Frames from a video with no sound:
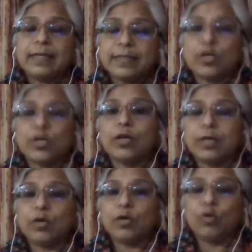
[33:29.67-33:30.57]
his or
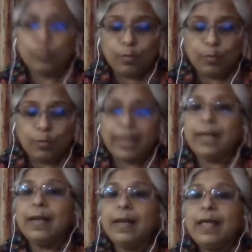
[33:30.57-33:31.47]
her own
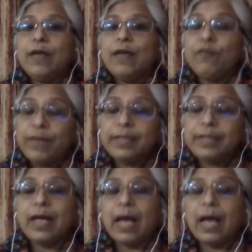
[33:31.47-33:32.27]
mobile with